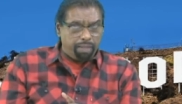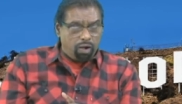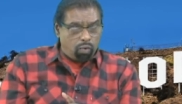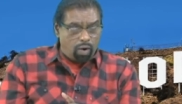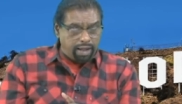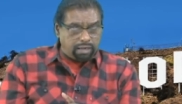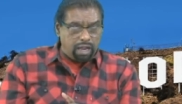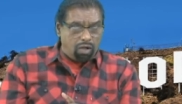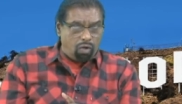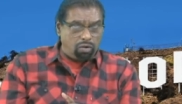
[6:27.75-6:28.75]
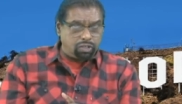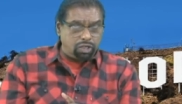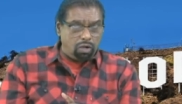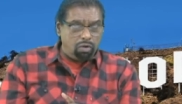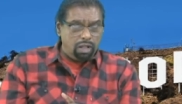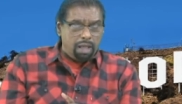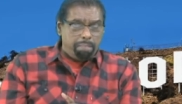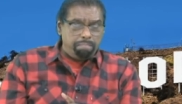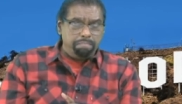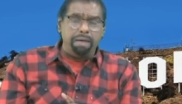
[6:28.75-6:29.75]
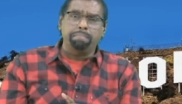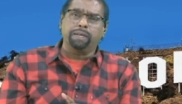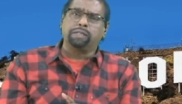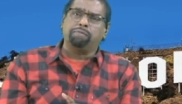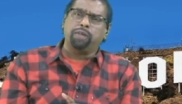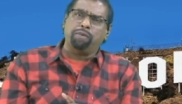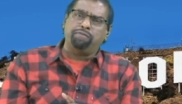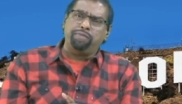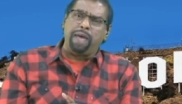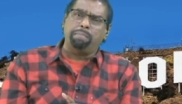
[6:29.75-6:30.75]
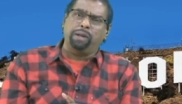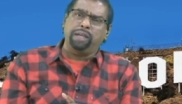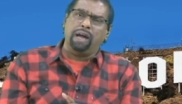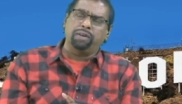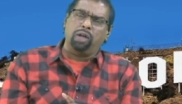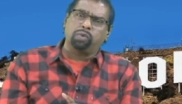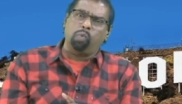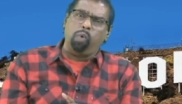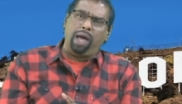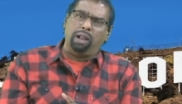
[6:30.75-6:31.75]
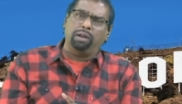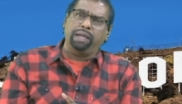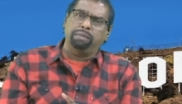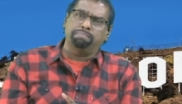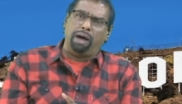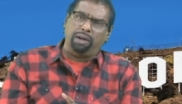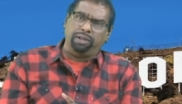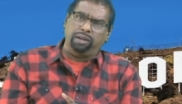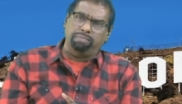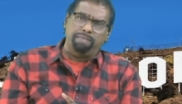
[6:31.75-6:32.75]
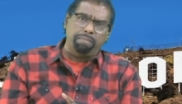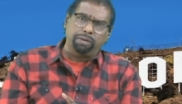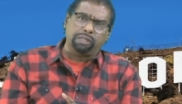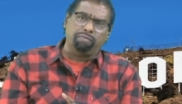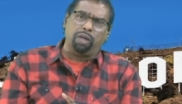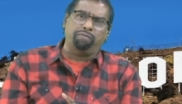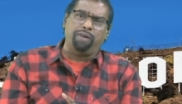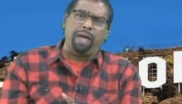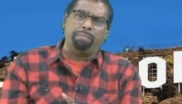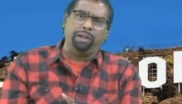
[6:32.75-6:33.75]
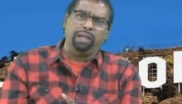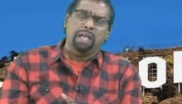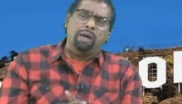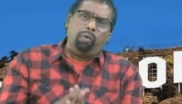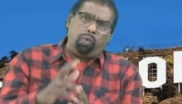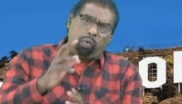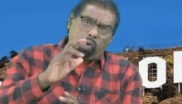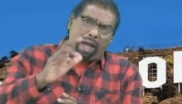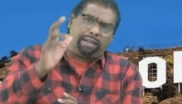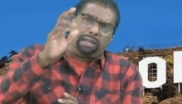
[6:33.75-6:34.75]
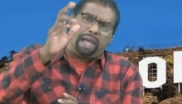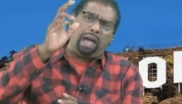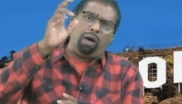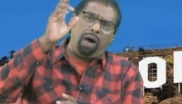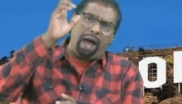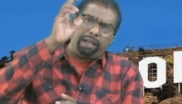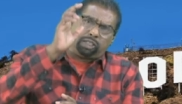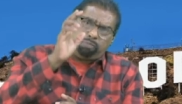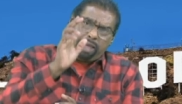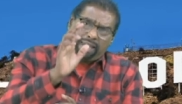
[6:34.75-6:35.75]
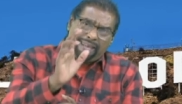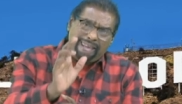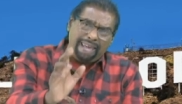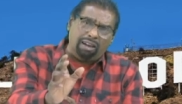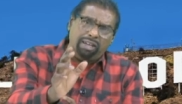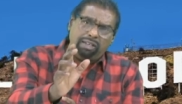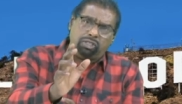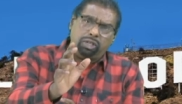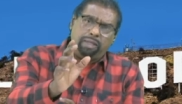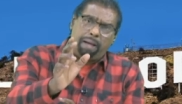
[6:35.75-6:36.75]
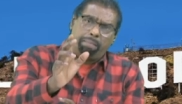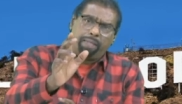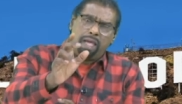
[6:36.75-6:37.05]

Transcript: Right now, also, members of your family are not well in body. Members of your family, right now, I speak healing to them.